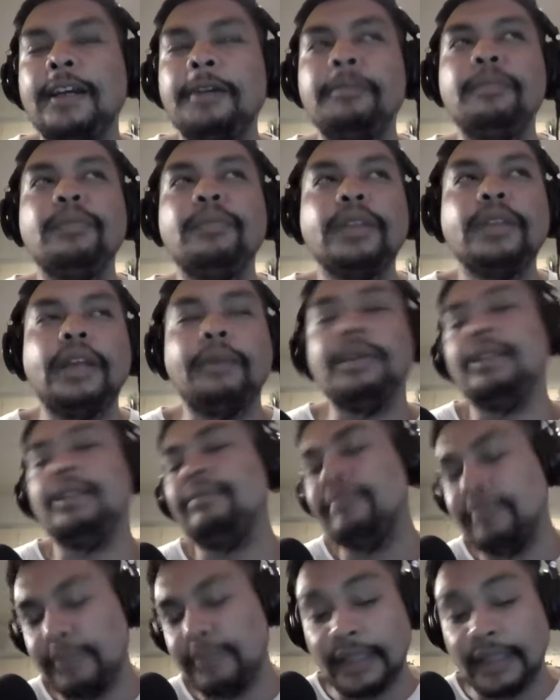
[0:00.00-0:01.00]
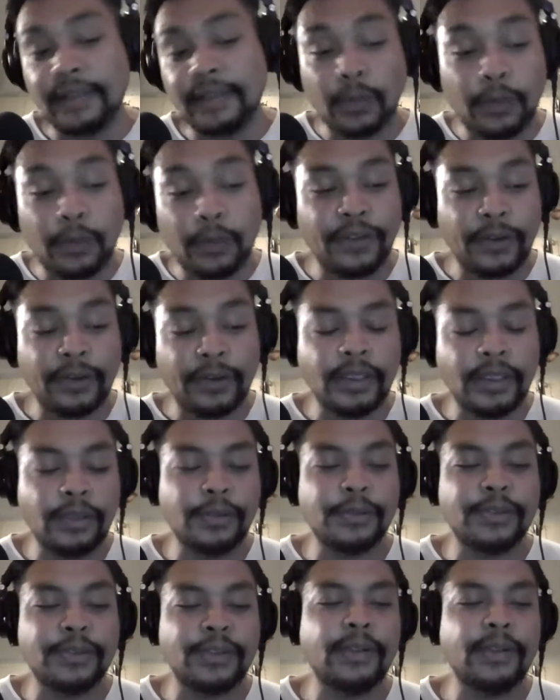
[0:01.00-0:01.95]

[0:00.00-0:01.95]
I mean, it's all very new,